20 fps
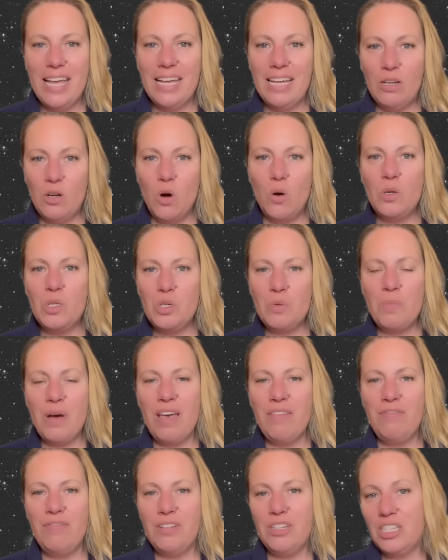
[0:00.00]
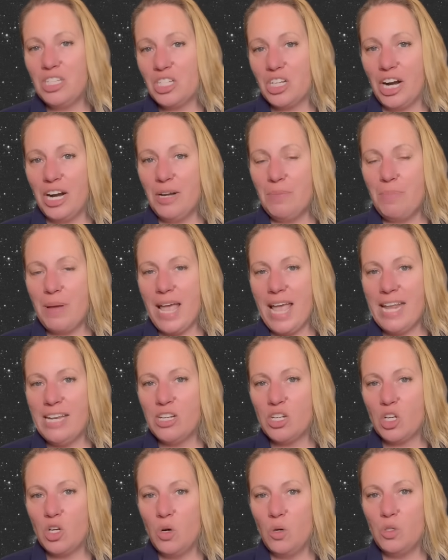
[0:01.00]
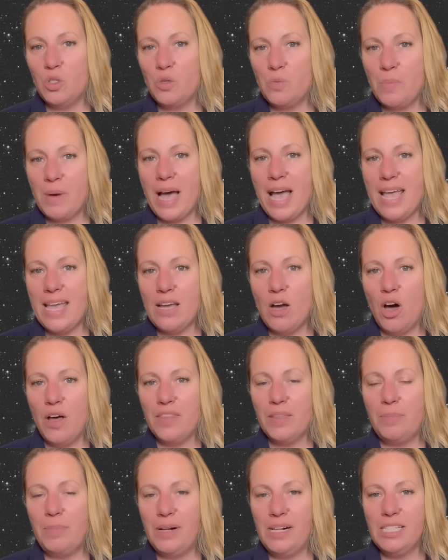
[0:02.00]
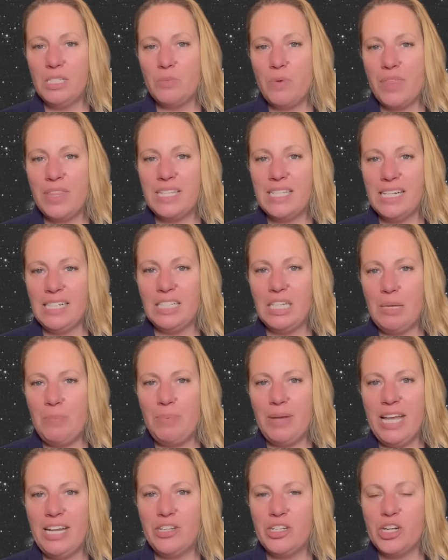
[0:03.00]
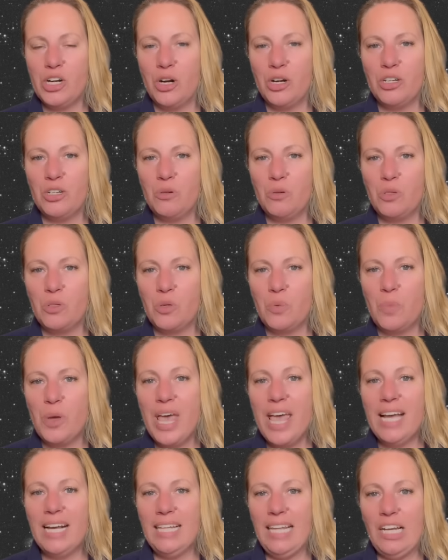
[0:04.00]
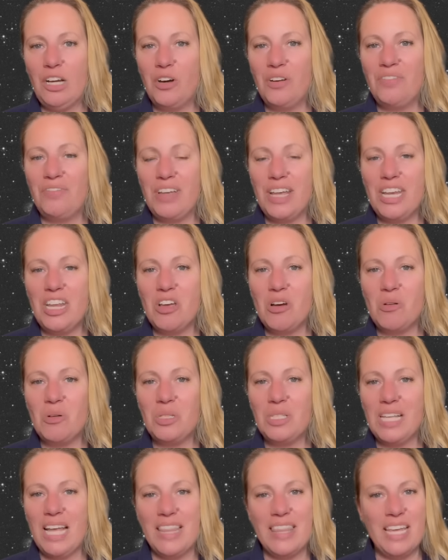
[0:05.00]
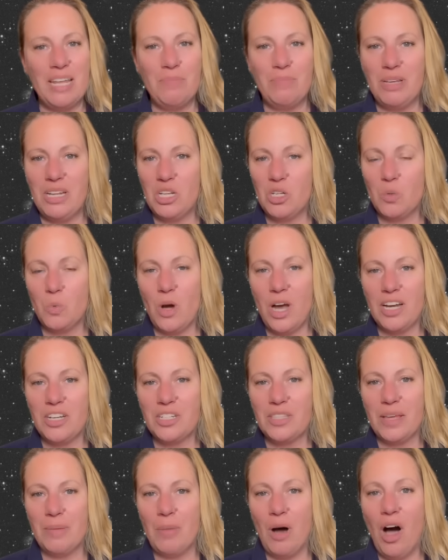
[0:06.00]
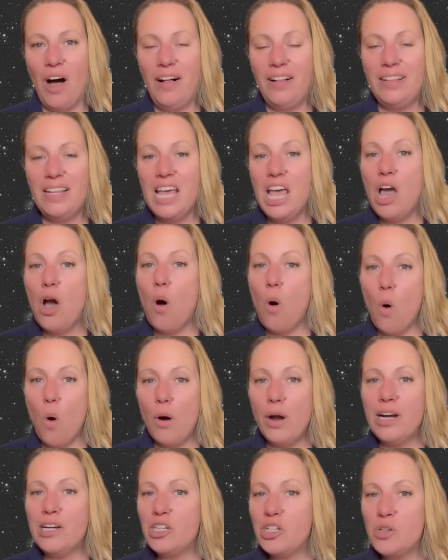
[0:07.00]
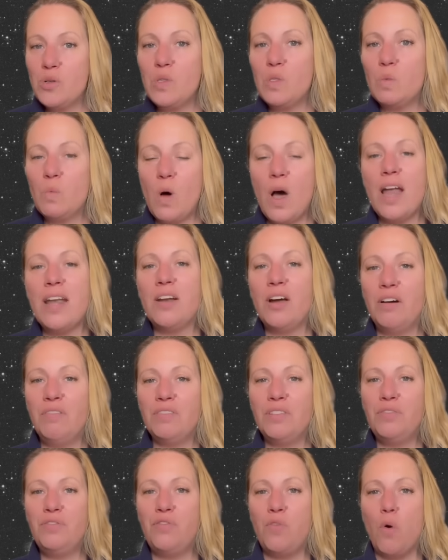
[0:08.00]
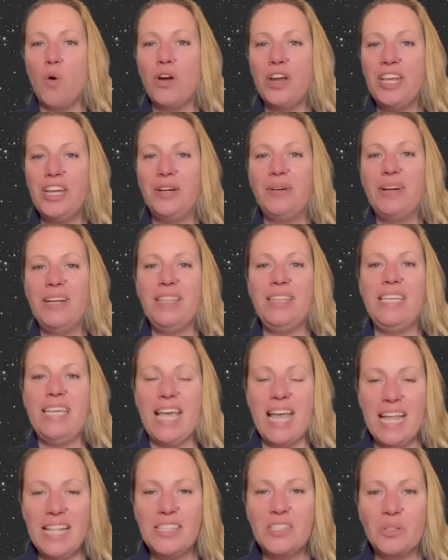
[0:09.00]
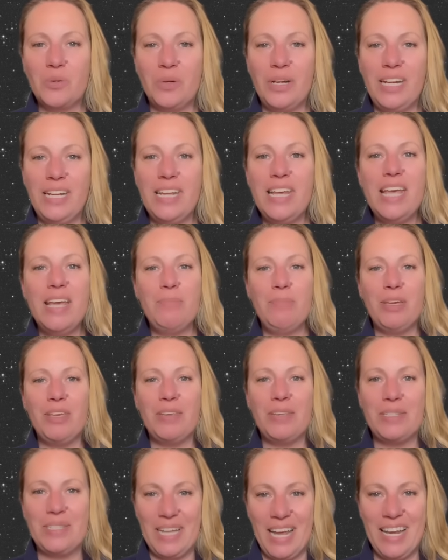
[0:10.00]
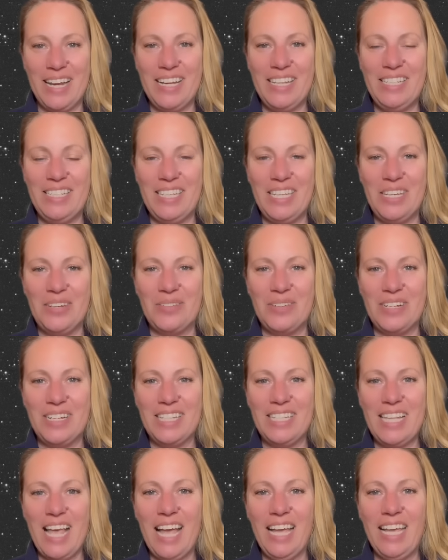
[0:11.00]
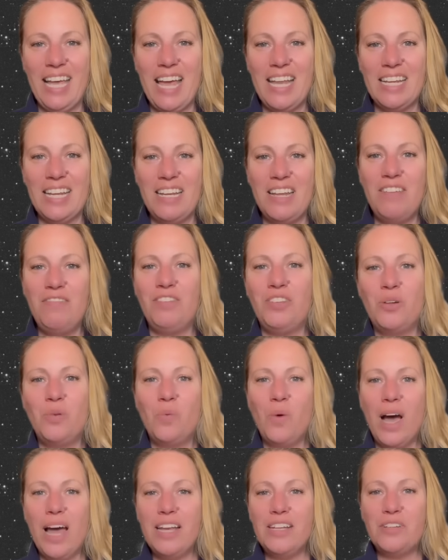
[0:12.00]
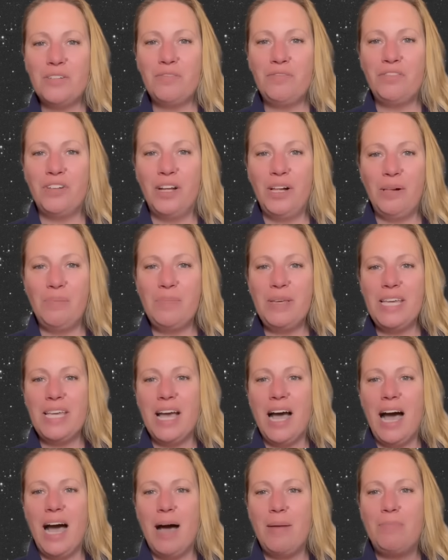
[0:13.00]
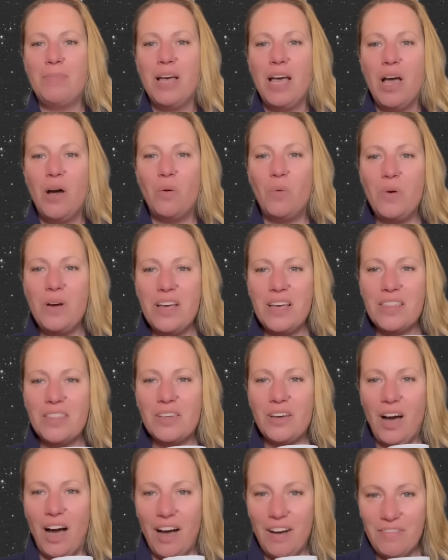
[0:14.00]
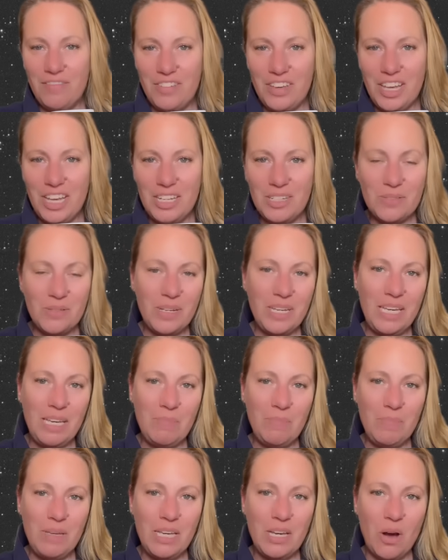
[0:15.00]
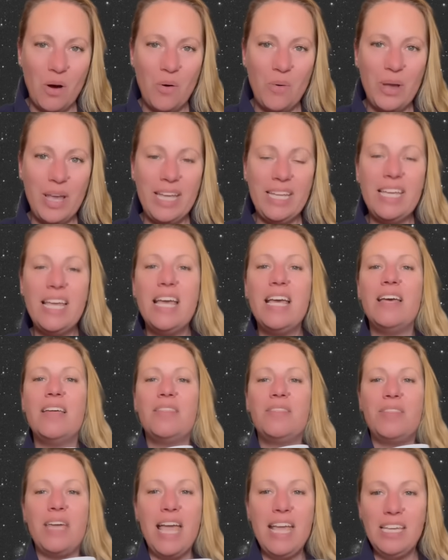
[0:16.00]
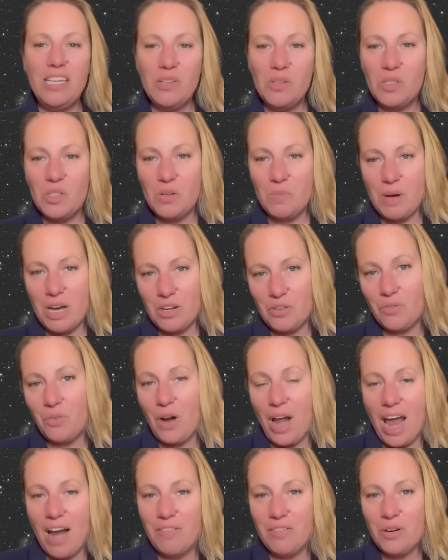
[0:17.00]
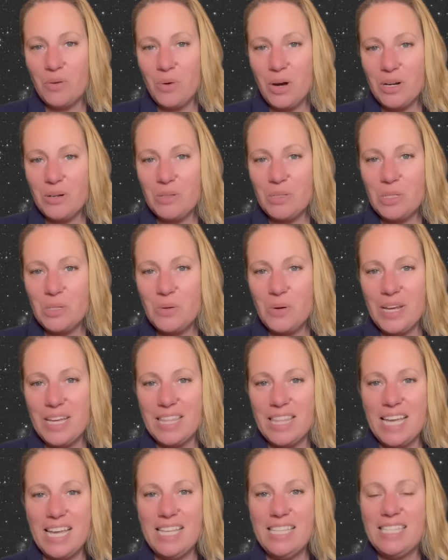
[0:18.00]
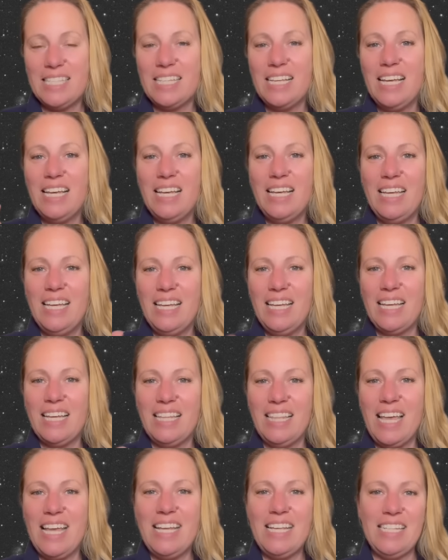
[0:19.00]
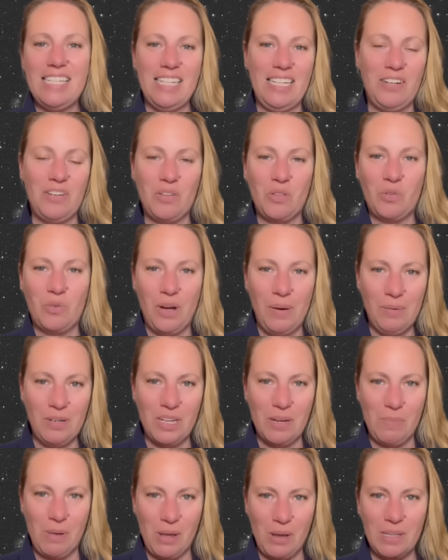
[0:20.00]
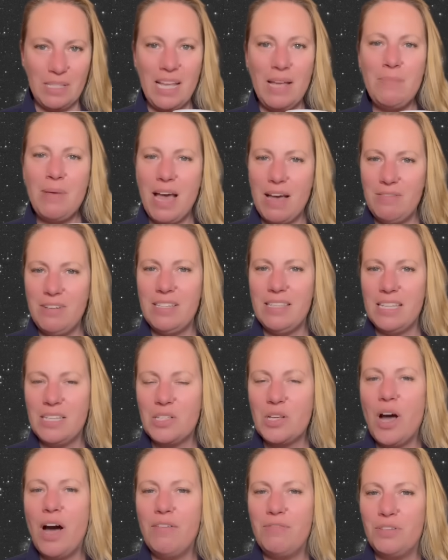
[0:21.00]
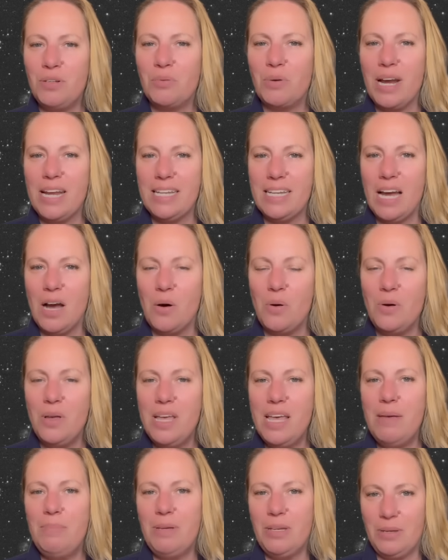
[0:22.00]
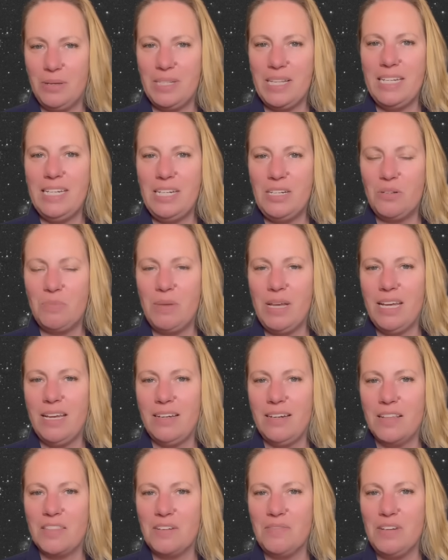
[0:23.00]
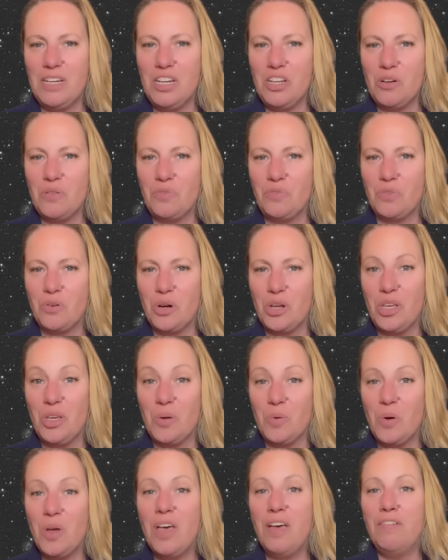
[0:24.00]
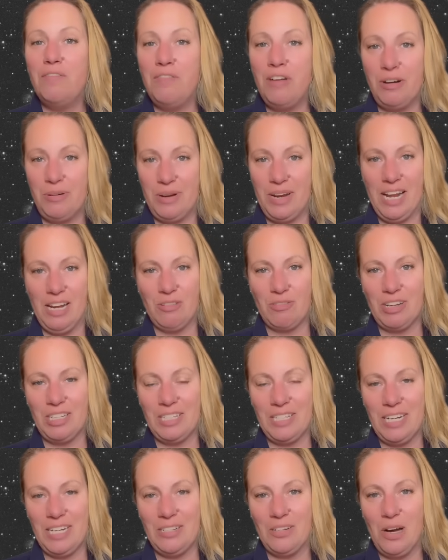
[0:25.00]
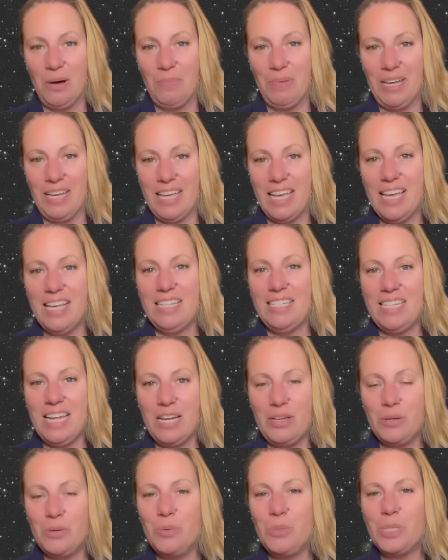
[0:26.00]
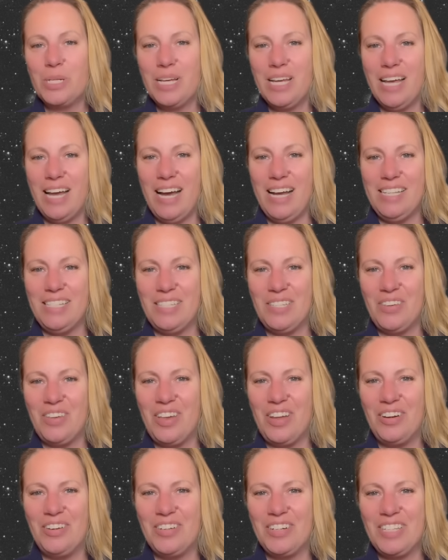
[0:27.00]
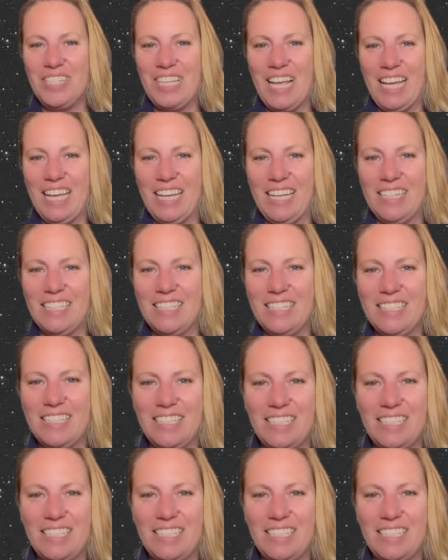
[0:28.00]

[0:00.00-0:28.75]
Go to my start page, go to my On the Pulse with Silki page here on YouTube, click on videos and then binge watch them all or choose one of the four here in the end screen because then I see you in a second. And if you want to fill me up with coffee to keep me going, thank you so much for everyone who's doing this link is in the description because I'm having this coffee right now because I need to make another video for you. Very interesting topic. Stay tuned. I see you here in a second.